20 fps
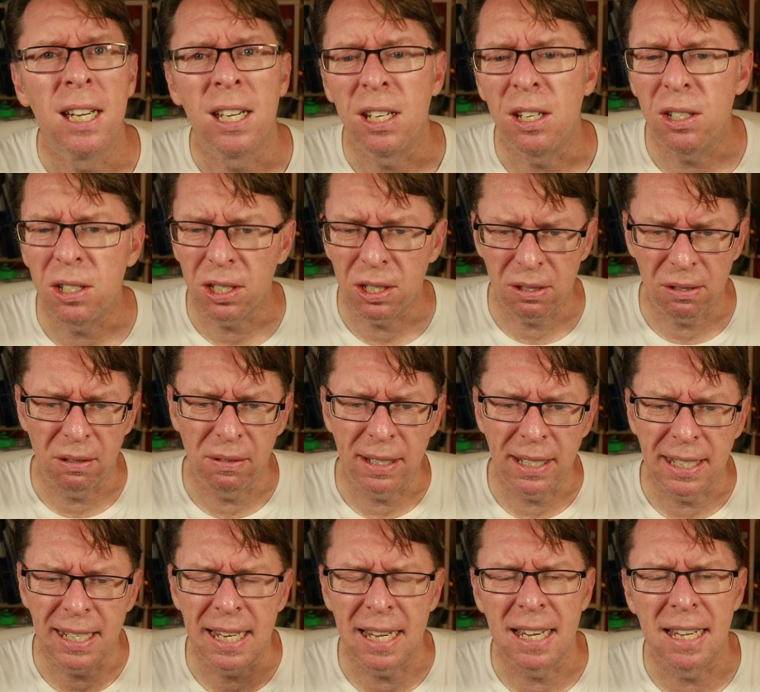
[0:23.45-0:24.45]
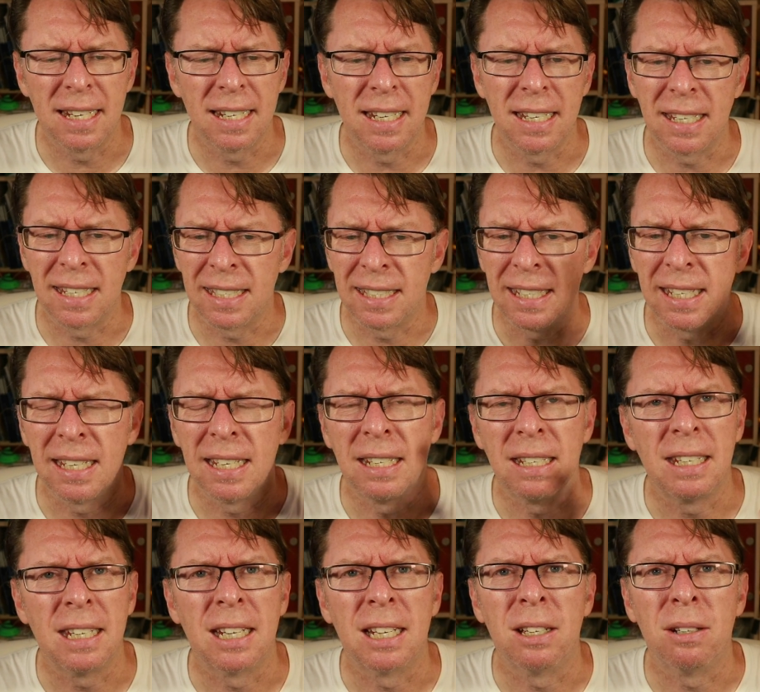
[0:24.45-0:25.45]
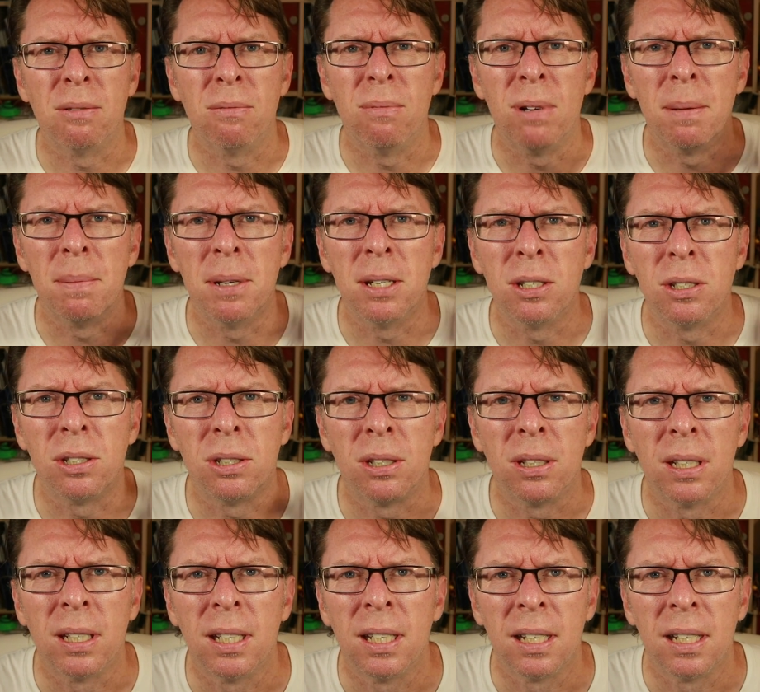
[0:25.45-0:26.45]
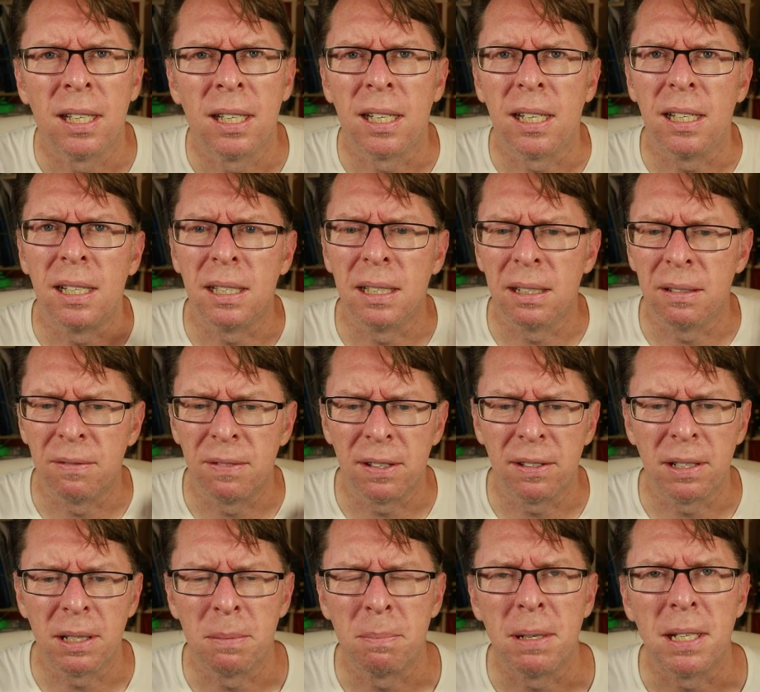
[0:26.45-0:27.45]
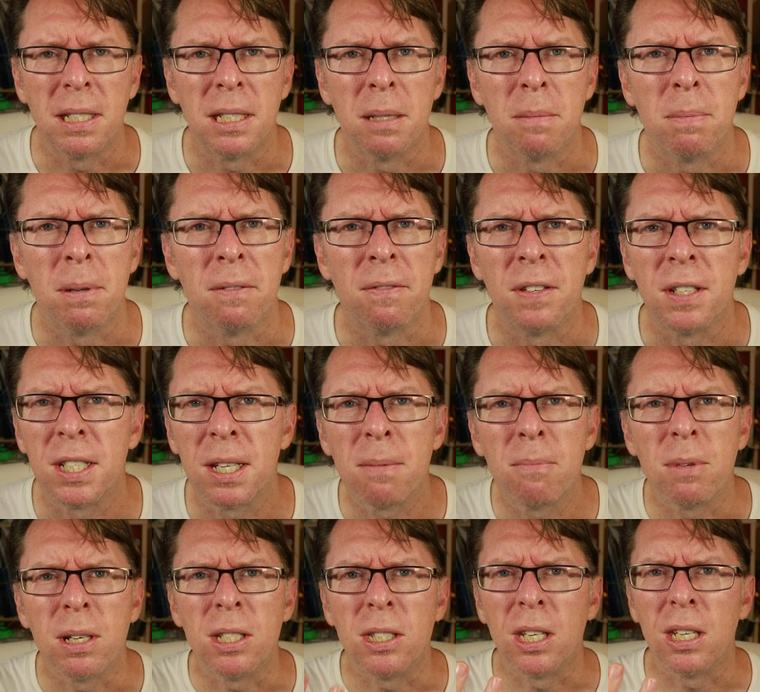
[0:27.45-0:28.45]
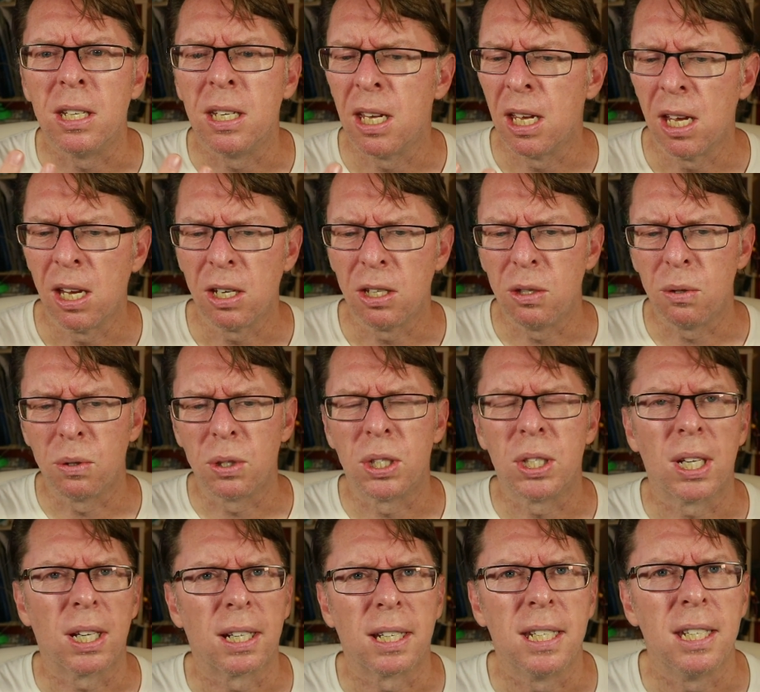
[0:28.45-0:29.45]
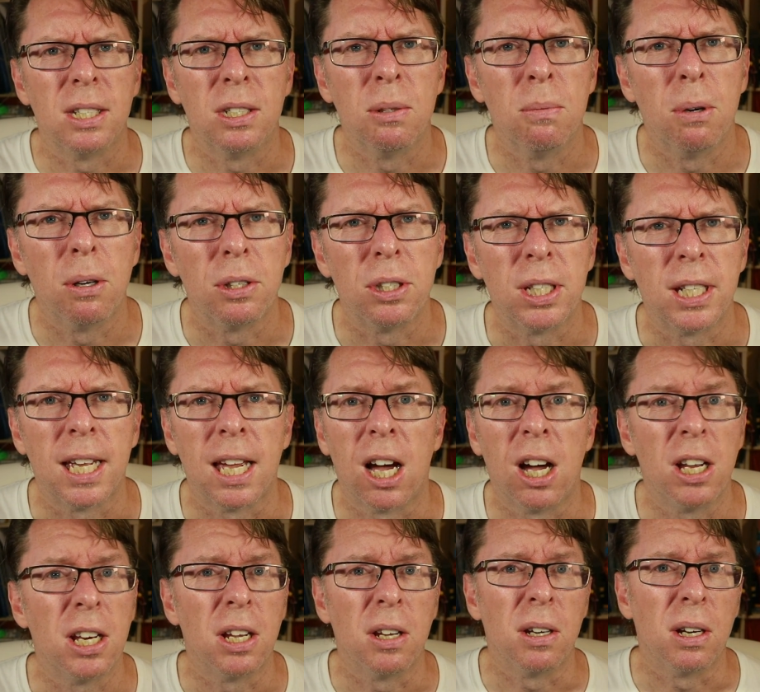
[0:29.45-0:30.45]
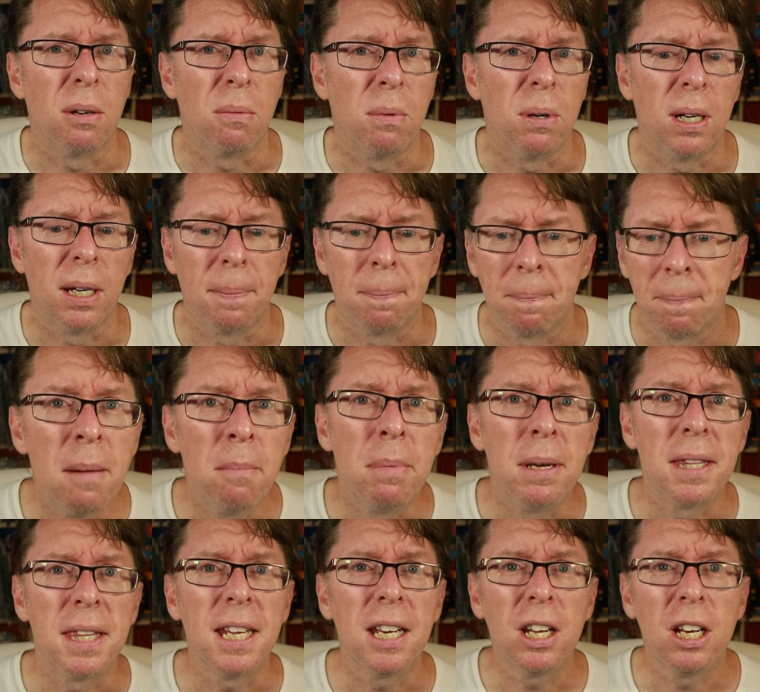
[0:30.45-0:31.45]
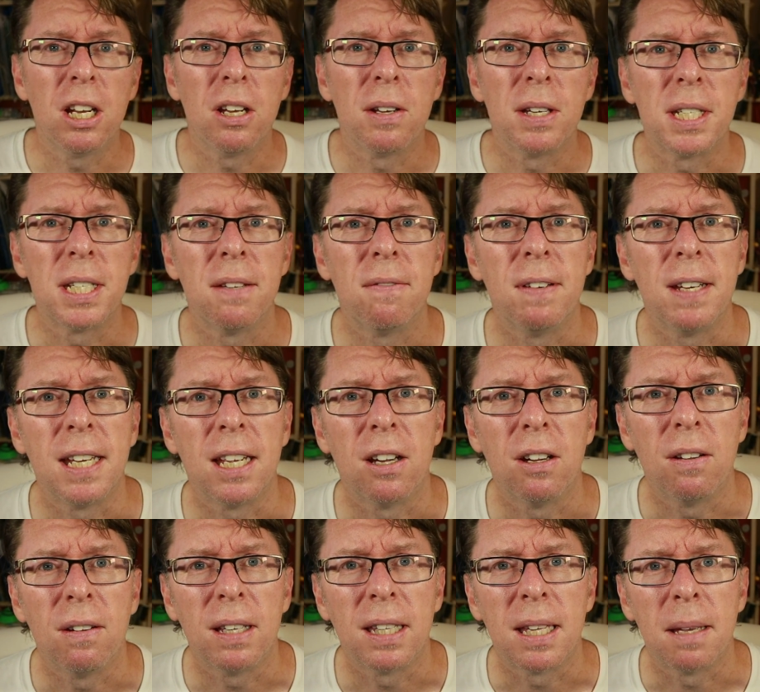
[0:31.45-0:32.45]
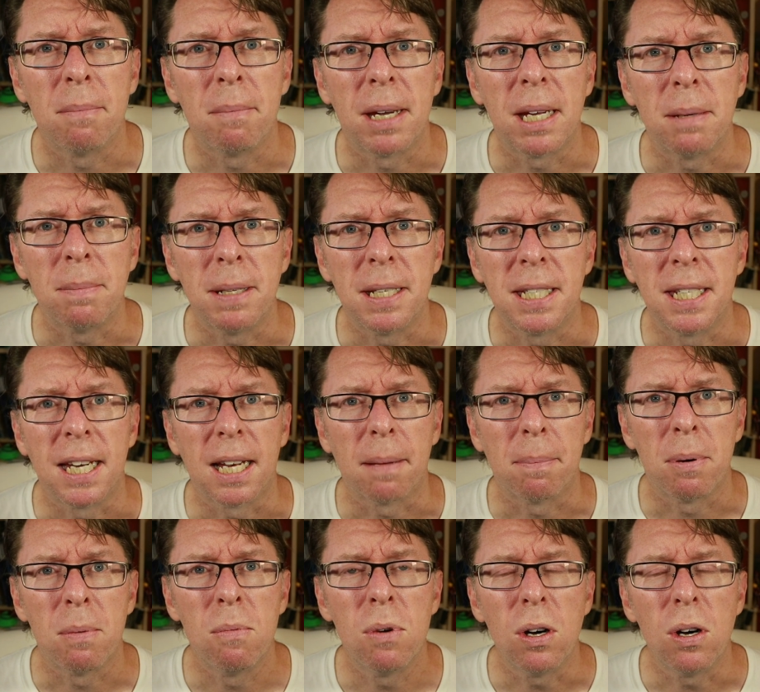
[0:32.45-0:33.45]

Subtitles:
You're just scrolling down and you're seeing, you know, rubbish, various pieces, but for some reason you're sucked into watching it. I don't know why. But then I noticed a video that made me sit up and